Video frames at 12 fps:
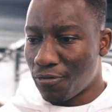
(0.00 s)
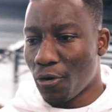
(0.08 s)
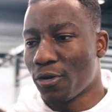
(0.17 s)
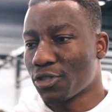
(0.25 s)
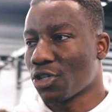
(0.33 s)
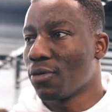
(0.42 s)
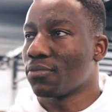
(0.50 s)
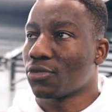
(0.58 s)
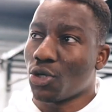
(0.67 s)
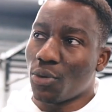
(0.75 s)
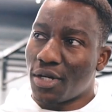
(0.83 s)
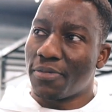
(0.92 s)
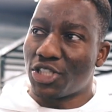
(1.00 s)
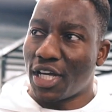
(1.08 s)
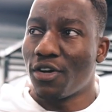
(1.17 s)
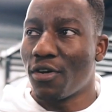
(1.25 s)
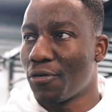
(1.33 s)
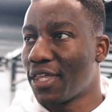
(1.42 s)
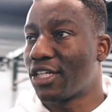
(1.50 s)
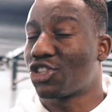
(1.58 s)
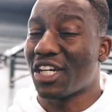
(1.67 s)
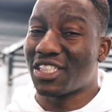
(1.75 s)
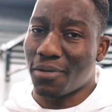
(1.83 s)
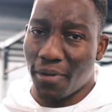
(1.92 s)
focus on. So we're going to be starting off with a
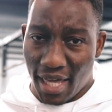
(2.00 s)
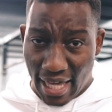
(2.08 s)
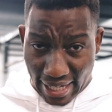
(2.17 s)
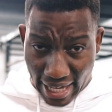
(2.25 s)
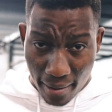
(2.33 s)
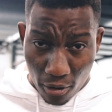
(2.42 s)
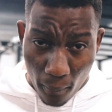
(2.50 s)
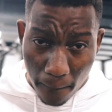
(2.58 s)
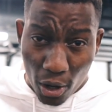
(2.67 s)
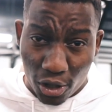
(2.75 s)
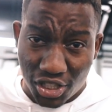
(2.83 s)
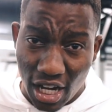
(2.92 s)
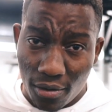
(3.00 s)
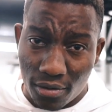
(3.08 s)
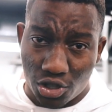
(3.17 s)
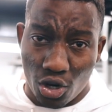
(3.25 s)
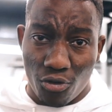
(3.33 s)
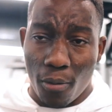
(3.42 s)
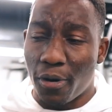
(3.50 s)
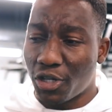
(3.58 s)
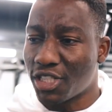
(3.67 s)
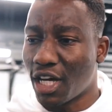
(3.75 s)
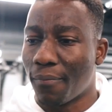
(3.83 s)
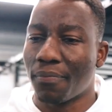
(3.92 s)
tricep cable push down, so rope
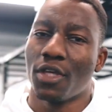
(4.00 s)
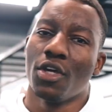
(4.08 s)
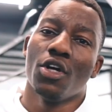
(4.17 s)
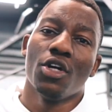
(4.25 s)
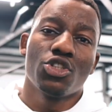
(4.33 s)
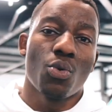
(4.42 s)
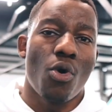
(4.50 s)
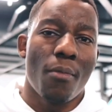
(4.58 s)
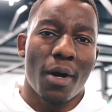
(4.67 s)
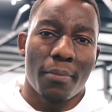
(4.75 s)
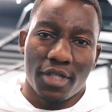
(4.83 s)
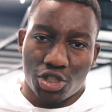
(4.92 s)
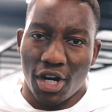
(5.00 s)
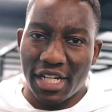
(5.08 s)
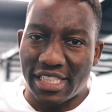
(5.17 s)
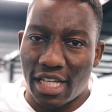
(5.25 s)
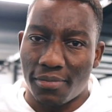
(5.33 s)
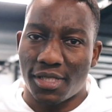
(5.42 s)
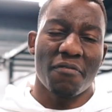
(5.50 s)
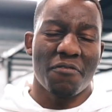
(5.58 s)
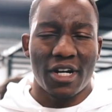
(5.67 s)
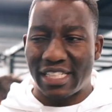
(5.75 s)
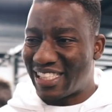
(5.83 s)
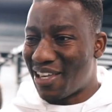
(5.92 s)
push down to warm up the triceps.
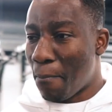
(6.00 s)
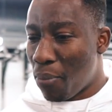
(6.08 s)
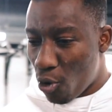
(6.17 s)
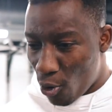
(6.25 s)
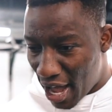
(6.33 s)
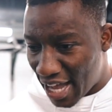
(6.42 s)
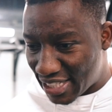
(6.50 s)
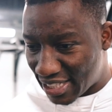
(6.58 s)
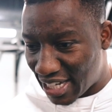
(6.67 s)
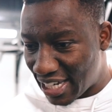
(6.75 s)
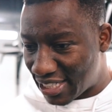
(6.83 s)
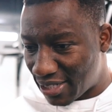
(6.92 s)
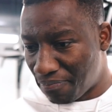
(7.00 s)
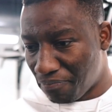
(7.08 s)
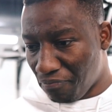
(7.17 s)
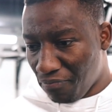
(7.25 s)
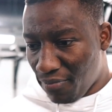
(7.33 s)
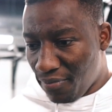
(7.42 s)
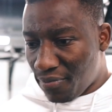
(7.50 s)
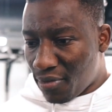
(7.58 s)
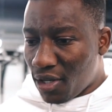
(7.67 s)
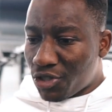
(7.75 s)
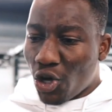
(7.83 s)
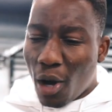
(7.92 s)
Very simple exercise.
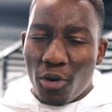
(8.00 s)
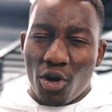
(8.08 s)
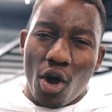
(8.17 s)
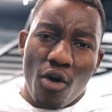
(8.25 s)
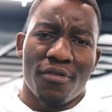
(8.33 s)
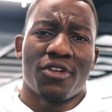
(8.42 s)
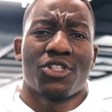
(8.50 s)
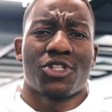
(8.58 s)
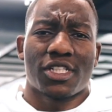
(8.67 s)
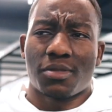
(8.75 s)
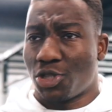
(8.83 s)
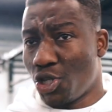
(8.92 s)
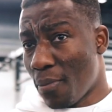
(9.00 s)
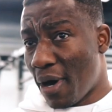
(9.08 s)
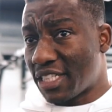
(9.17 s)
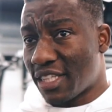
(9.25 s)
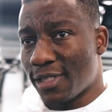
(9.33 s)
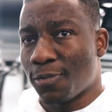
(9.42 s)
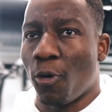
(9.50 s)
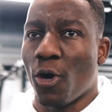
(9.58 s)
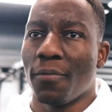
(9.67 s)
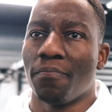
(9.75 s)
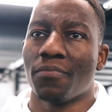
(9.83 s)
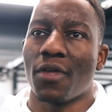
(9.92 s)
So I'm not going to overload the triceps too much at this
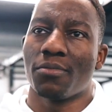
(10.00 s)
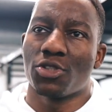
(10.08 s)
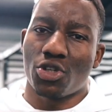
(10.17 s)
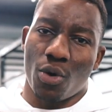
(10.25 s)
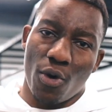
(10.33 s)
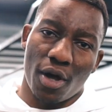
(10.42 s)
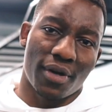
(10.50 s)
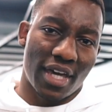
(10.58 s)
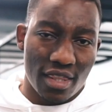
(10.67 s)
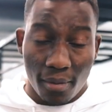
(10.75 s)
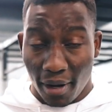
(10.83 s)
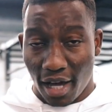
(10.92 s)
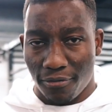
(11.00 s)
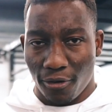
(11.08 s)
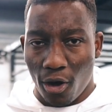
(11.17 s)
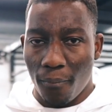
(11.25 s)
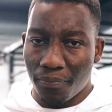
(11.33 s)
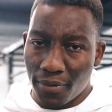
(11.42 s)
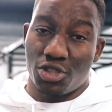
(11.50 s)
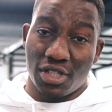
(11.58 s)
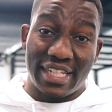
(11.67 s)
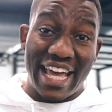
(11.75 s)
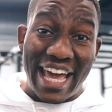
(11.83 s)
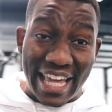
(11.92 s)
point. I'm just going to work on getting the blood flow.
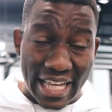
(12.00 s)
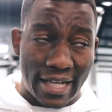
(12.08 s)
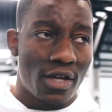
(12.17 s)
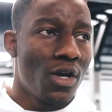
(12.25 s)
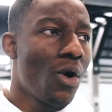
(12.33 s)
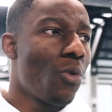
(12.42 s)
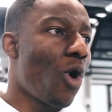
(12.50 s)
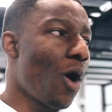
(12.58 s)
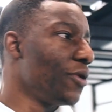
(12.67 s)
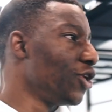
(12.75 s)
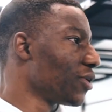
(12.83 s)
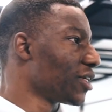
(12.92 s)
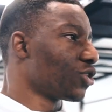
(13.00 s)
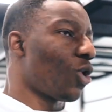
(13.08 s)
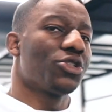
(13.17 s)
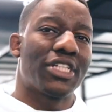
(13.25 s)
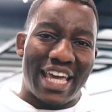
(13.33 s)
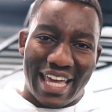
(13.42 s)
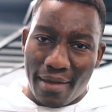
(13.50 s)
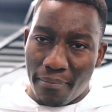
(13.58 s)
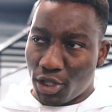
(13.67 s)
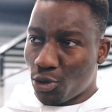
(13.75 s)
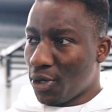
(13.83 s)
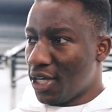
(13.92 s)
Today, what I'll be doing is alternating
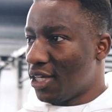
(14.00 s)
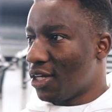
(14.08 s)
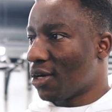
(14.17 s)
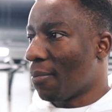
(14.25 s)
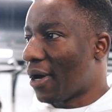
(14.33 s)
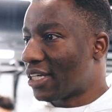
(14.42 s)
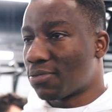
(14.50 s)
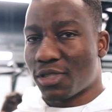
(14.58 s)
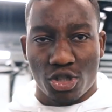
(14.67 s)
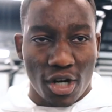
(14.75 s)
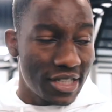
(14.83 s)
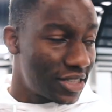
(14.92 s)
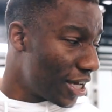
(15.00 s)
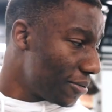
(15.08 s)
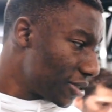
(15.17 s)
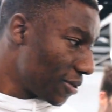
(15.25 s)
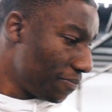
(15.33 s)
between biceps and triceps